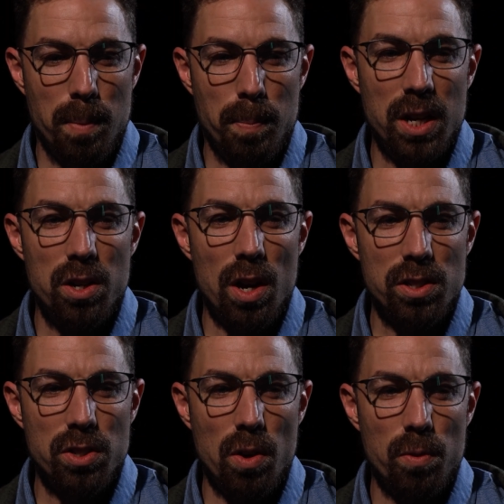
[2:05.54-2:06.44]
but it
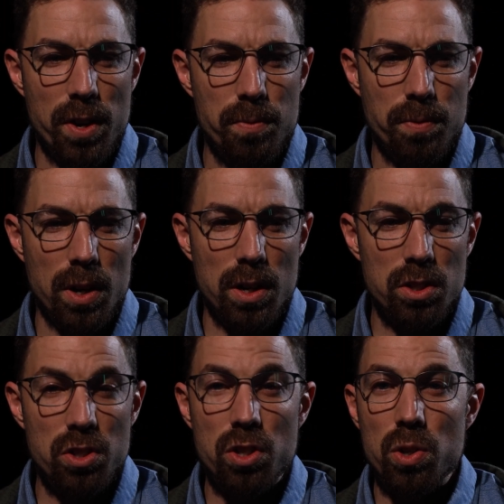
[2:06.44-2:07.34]
also
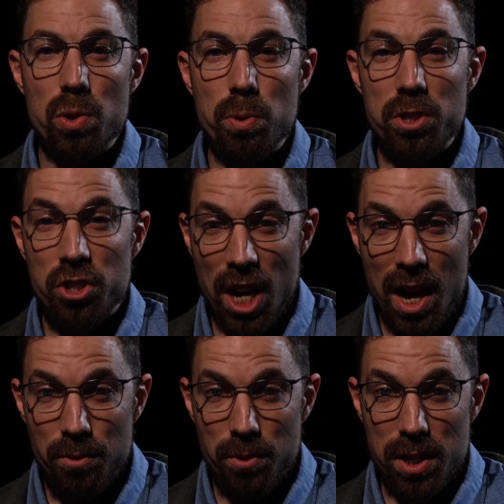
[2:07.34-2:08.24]
refers to
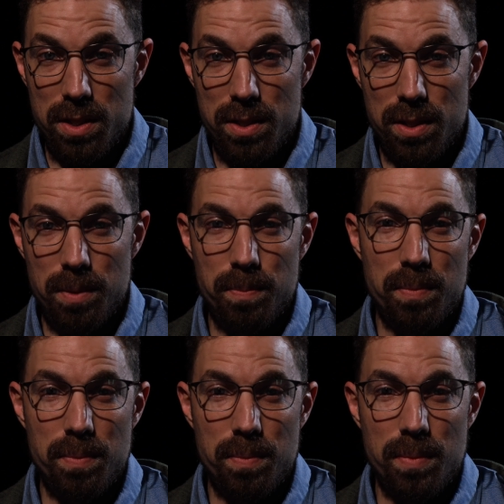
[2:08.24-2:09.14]
genres,
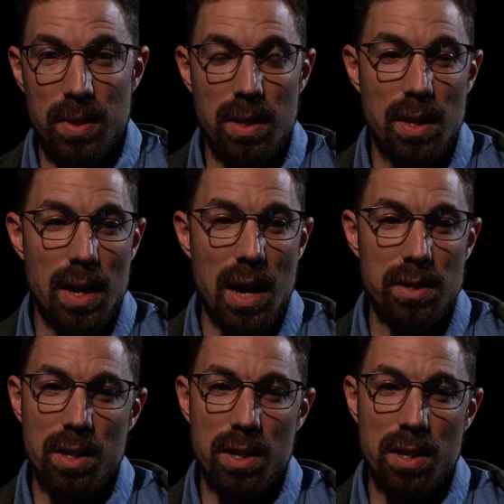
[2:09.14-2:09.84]
as